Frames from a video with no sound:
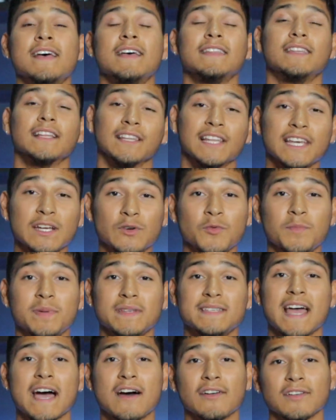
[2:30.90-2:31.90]
The link will be
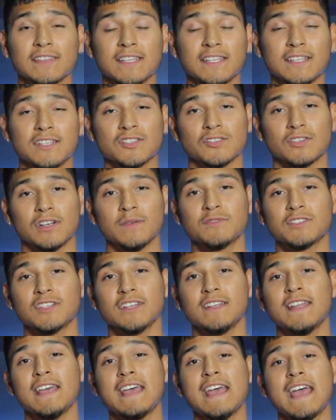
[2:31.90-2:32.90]
down in the
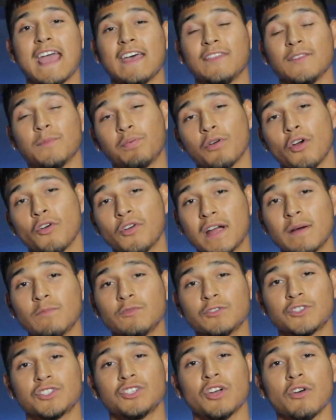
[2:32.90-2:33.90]
description, and the program
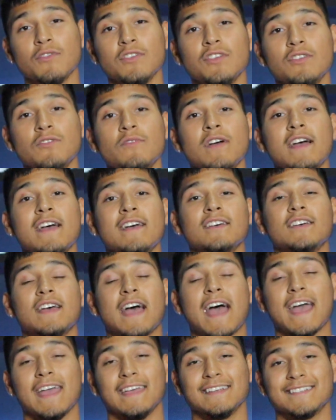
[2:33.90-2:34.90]
will show you
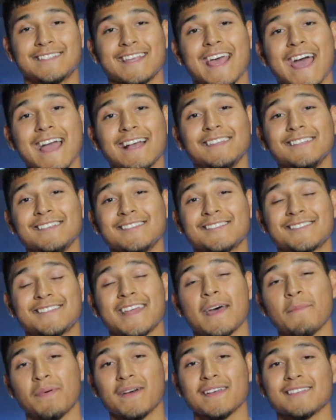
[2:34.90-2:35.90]
exactly
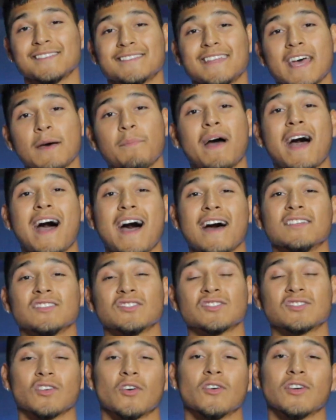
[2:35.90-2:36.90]
step-by-step how to
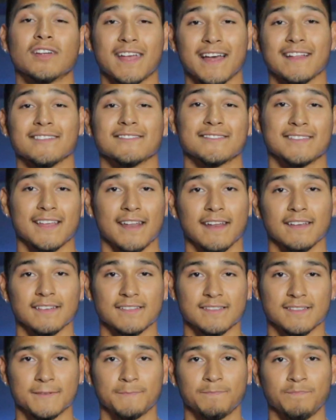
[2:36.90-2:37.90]
start
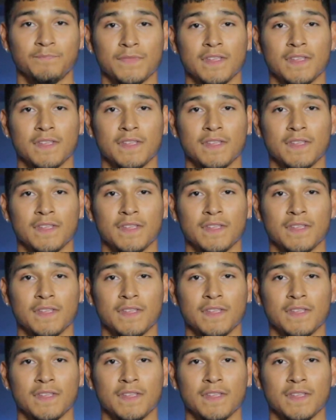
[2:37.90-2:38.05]
calisthenics.